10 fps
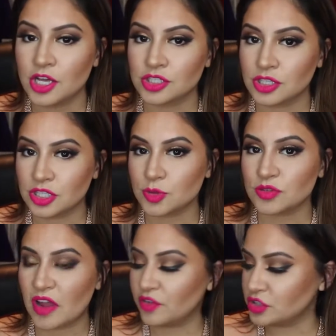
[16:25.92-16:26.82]
So this was
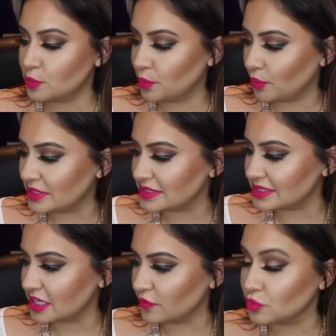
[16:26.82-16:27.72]
500 points.
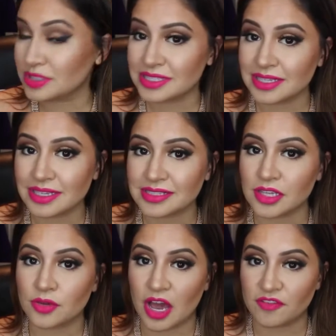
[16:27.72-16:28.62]
If you see this
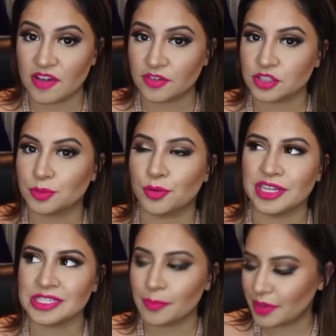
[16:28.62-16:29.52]
and you have 500
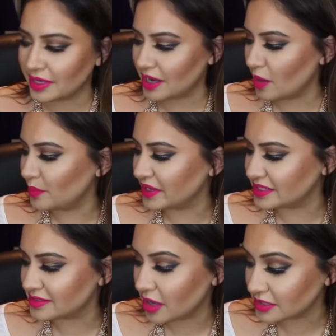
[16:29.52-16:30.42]
points, pick it up. It
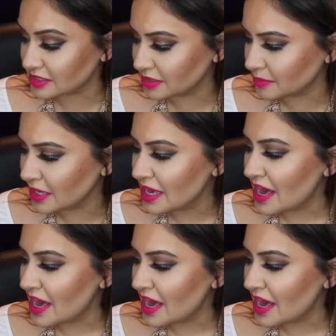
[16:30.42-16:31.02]
is awesome.